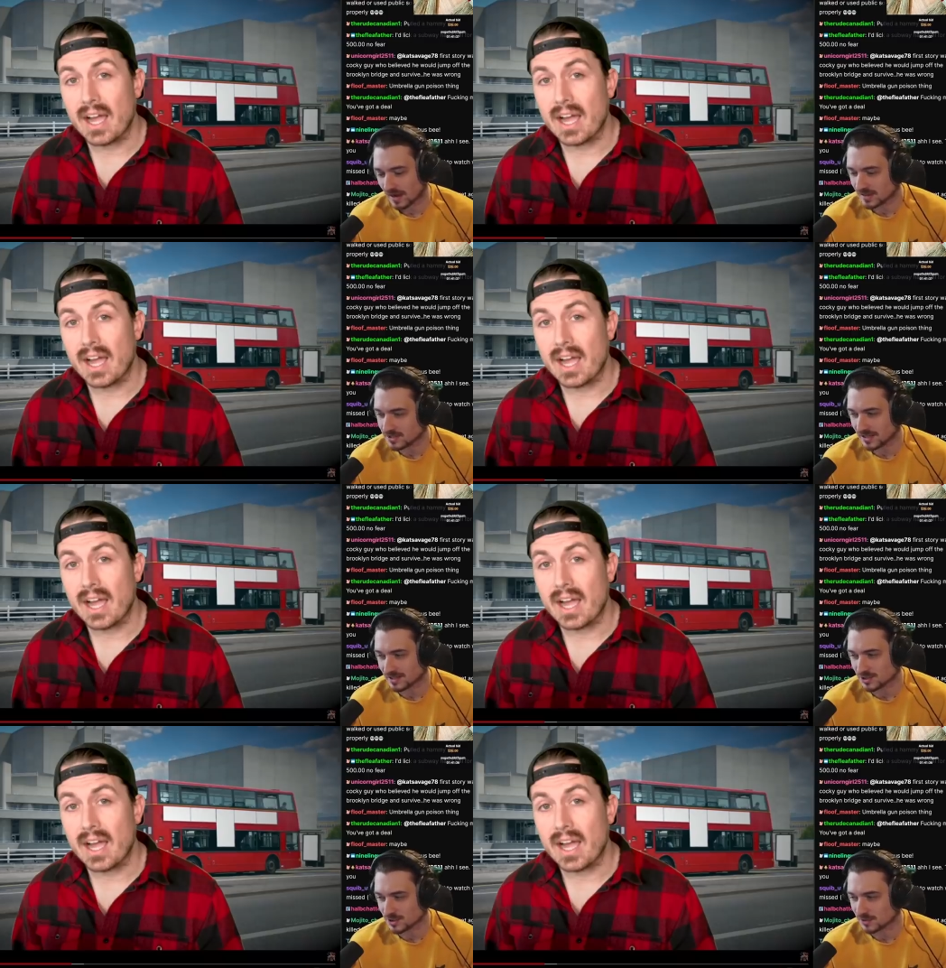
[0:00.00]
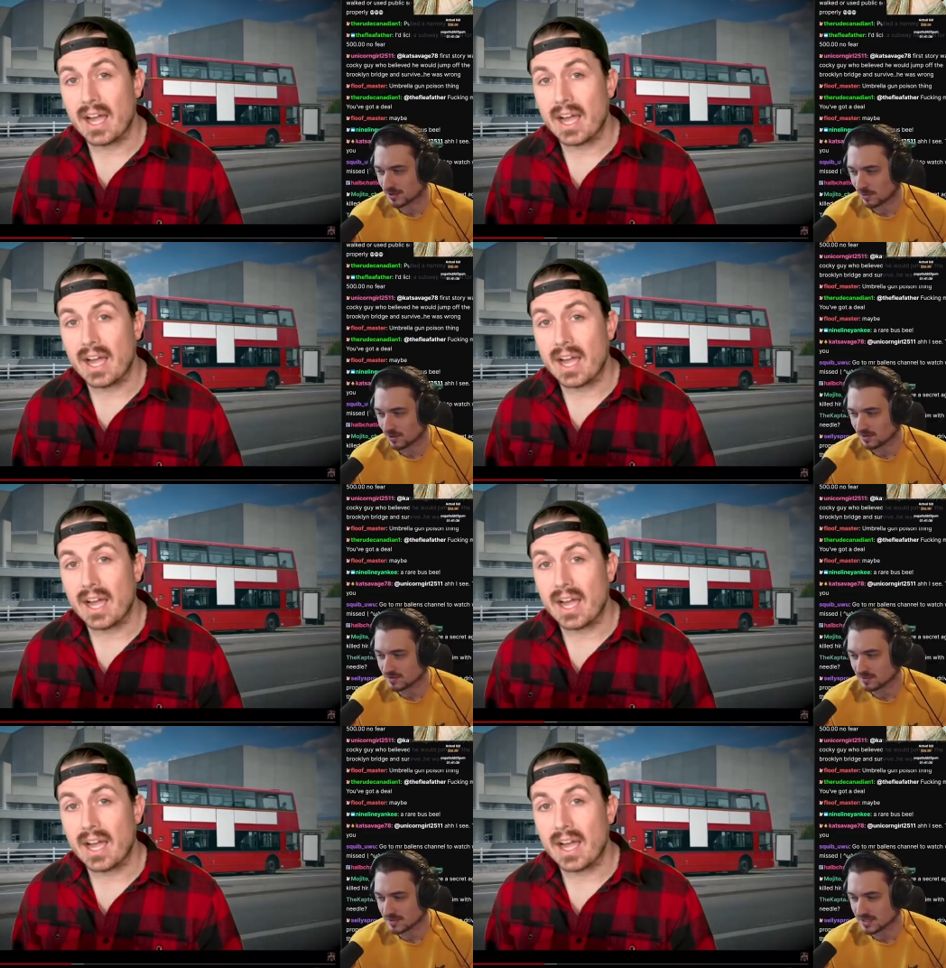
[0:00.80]
Speaker 1: Actually, that's true. I wonder
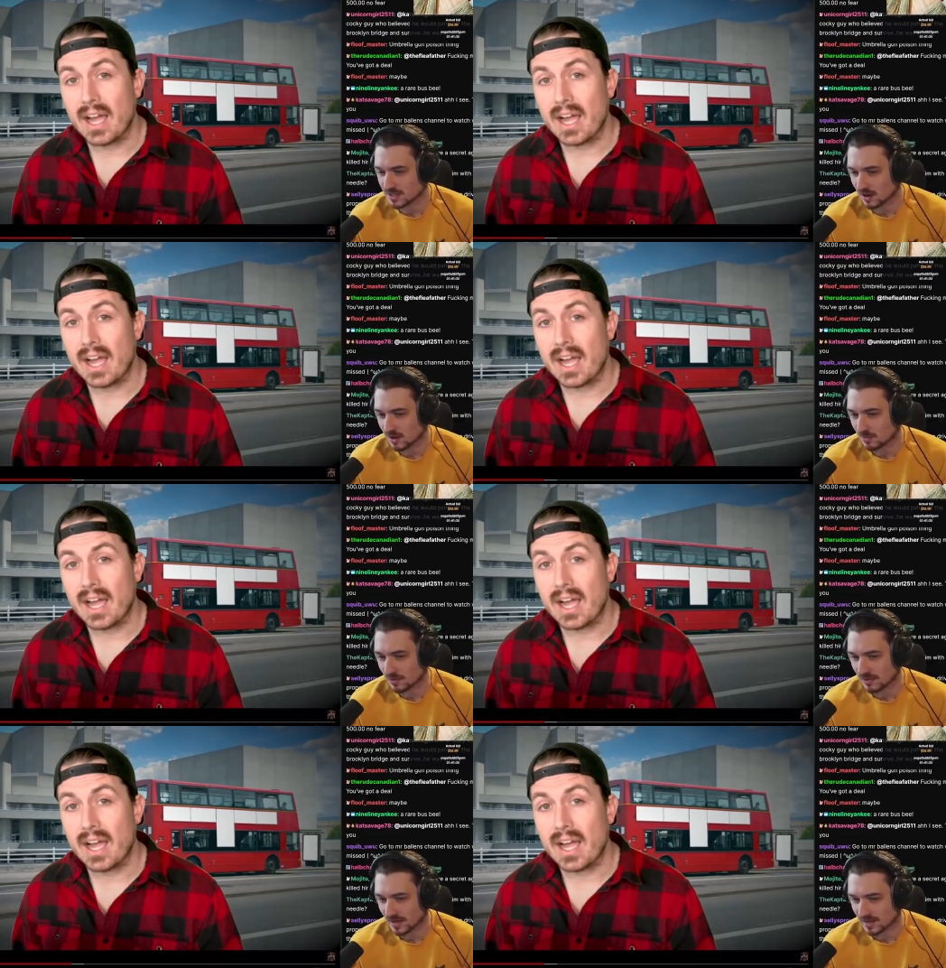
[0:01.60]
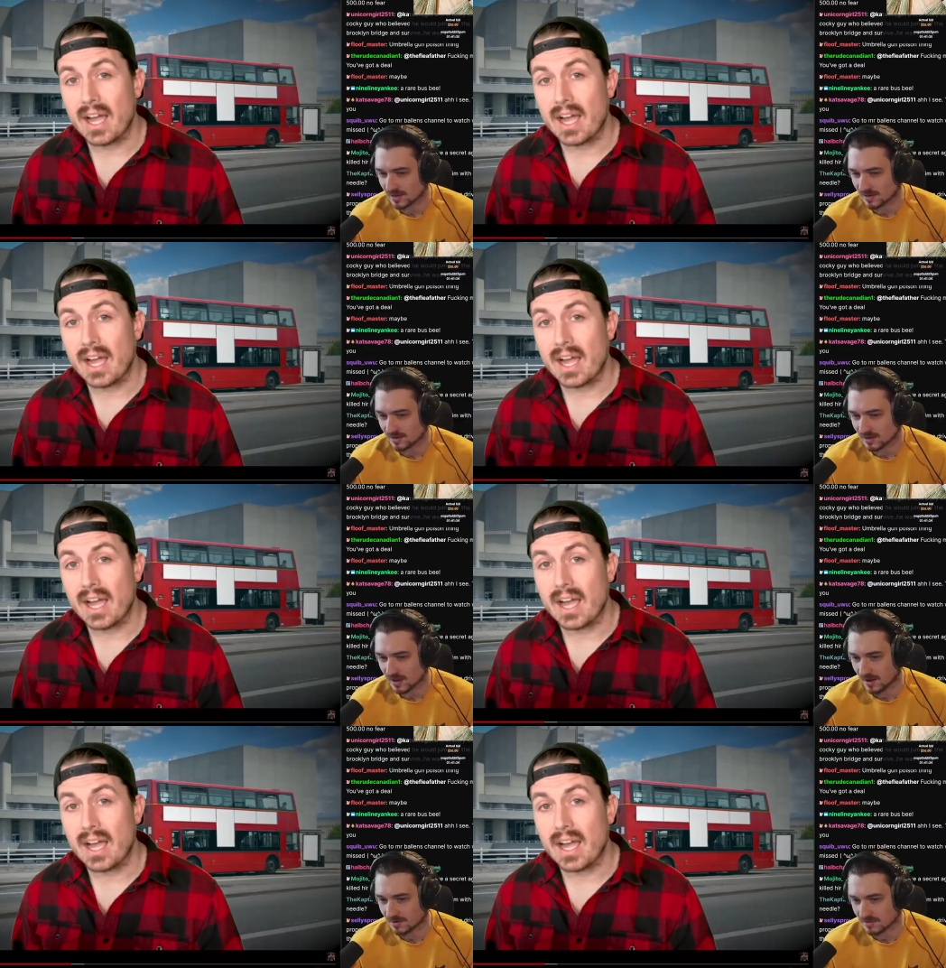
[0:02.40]
if someone stuck him with like a
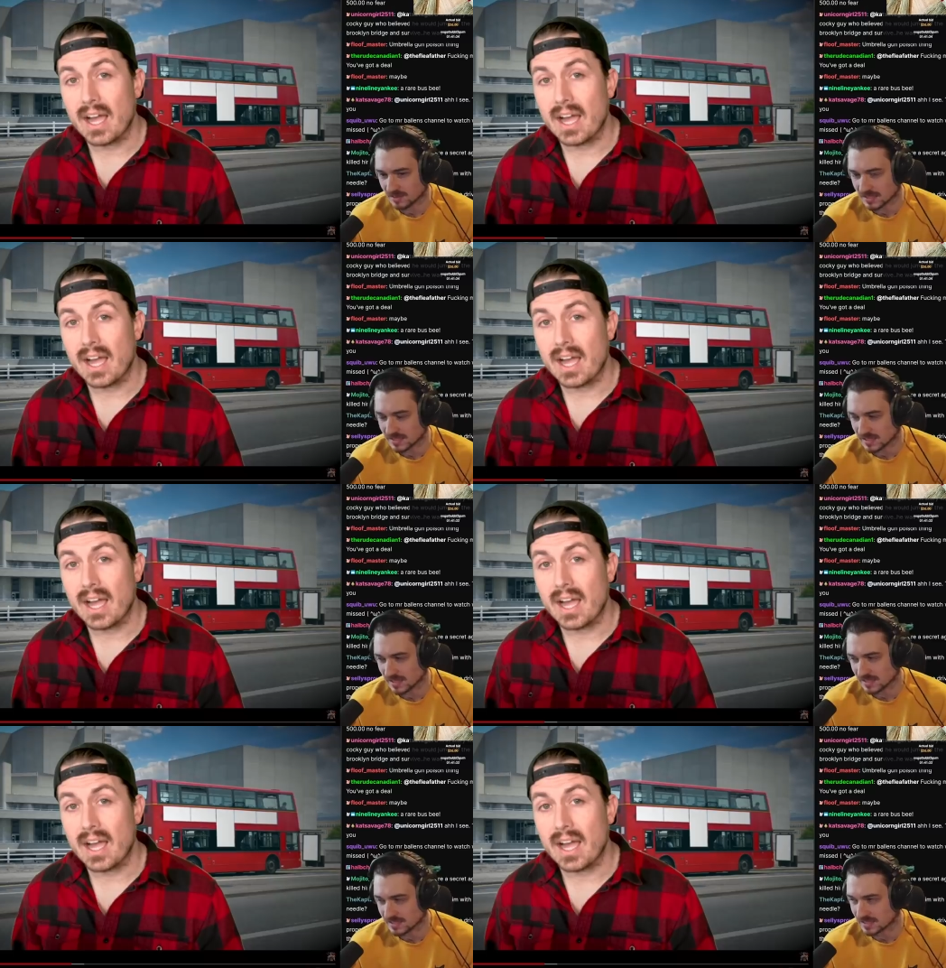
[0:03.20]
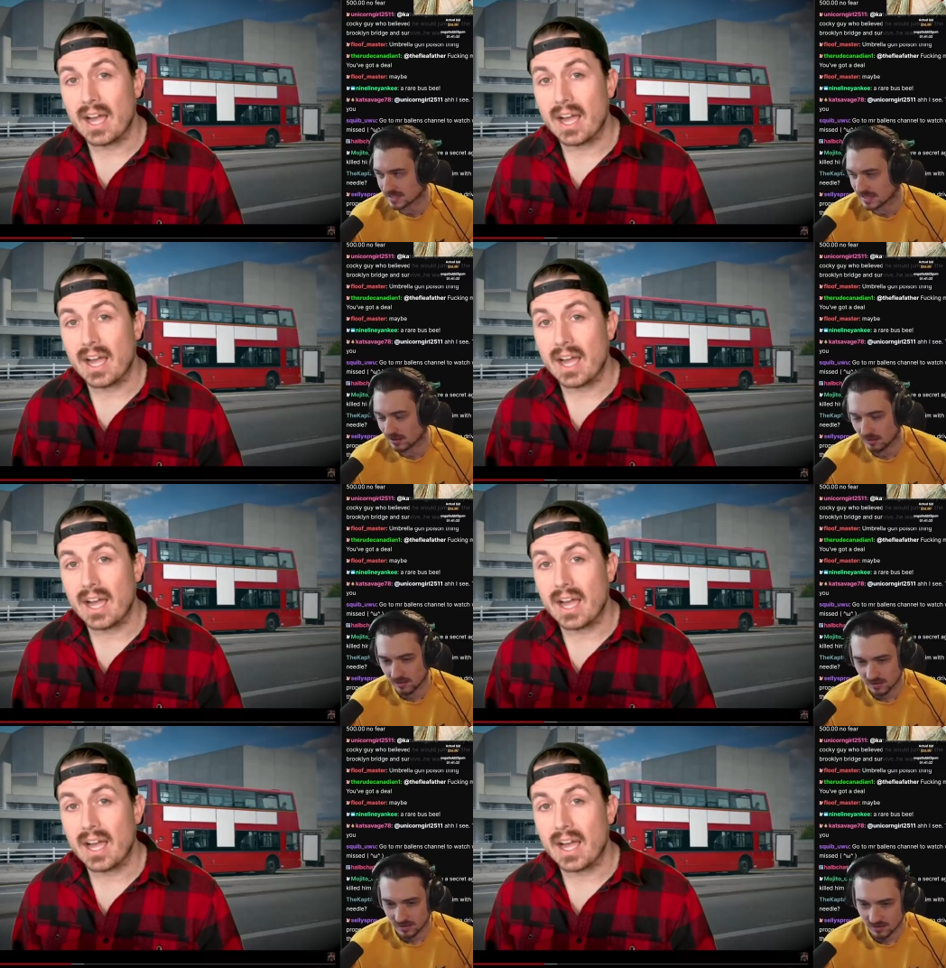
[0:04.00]
a diseased needle
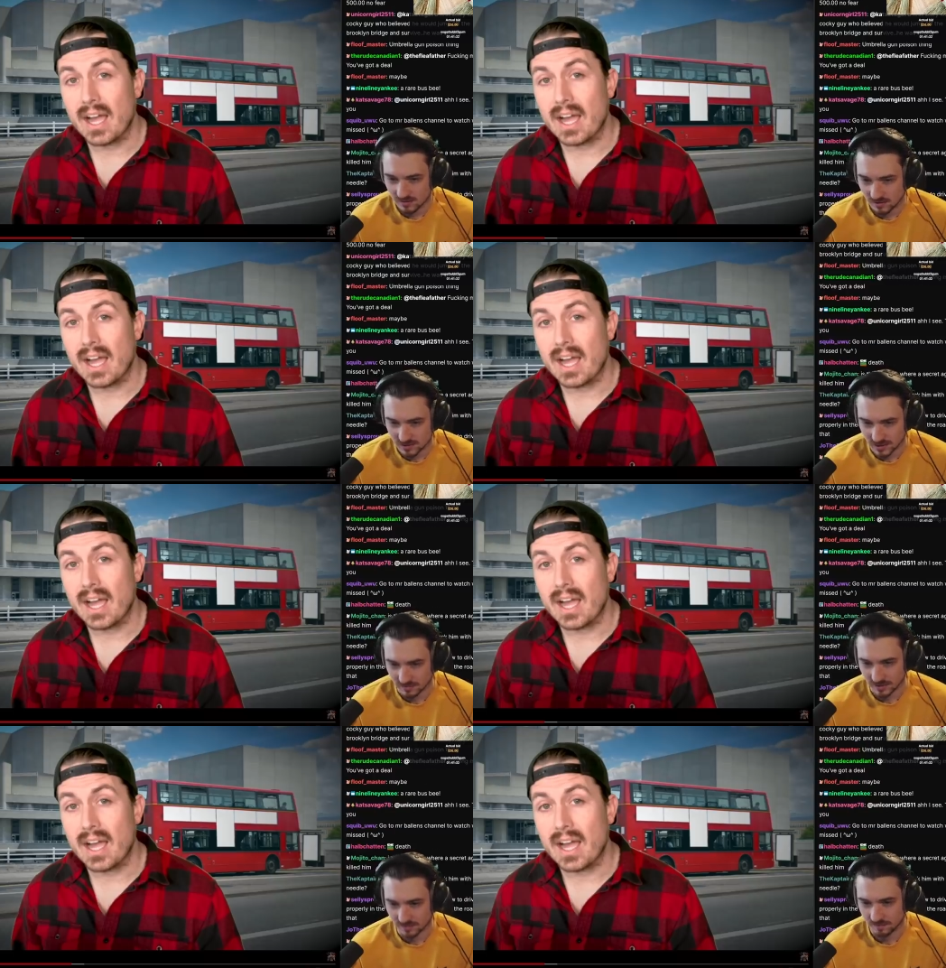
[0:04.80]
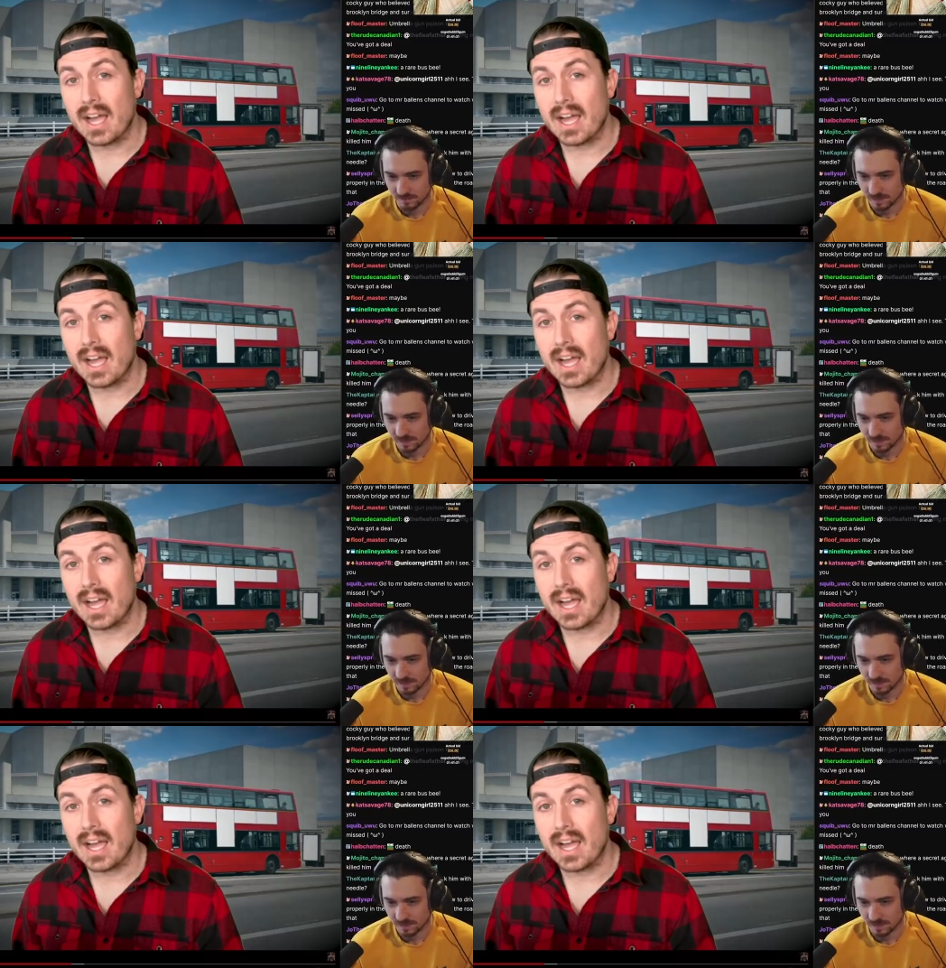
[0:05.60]
or something.